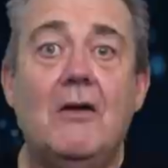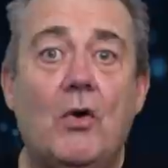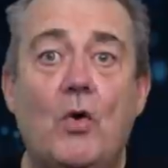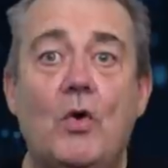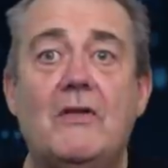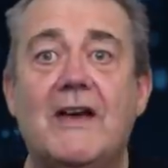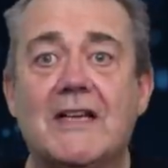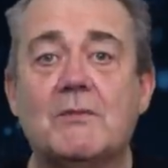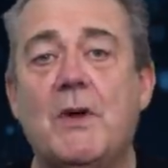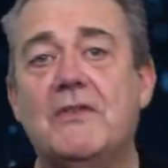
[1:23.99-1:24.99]
All of our
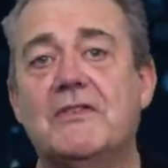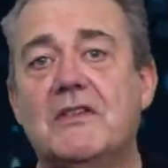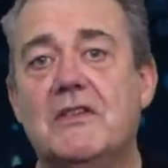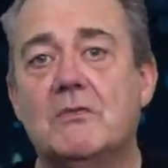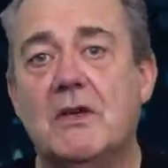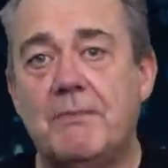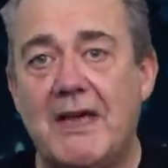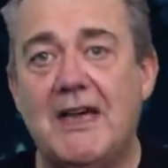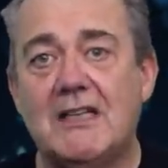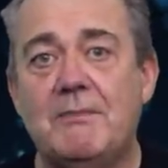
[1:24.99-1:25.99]
sponsors were
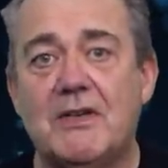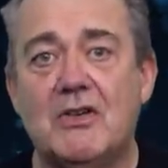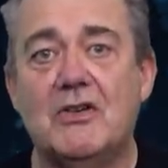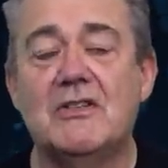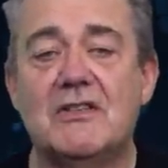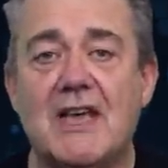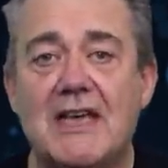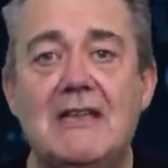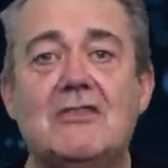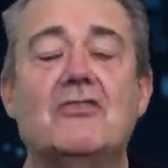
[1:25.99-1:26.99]
picked because they
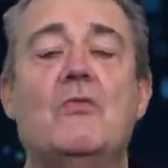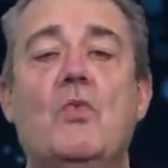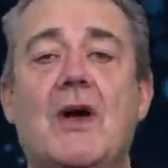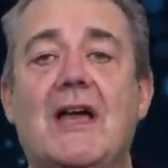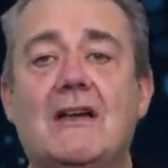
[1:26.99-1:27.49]
in some way